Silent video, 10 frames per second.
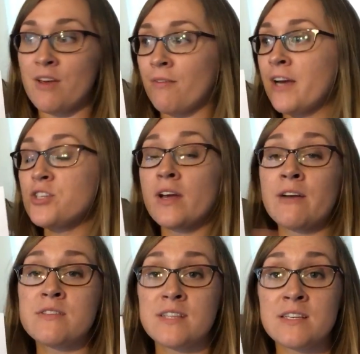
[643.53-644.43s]
If I took
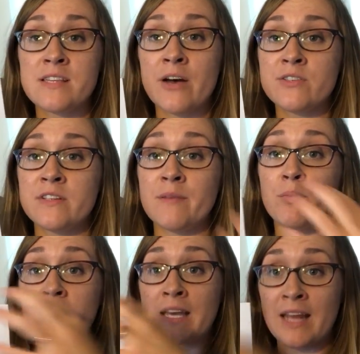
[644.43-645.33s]
out $6,000 and
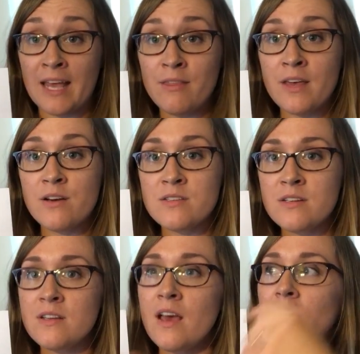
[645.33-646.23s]
putting in
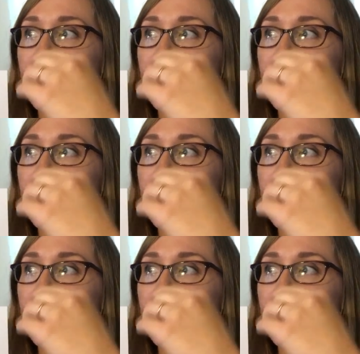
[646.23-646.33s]
$8,000,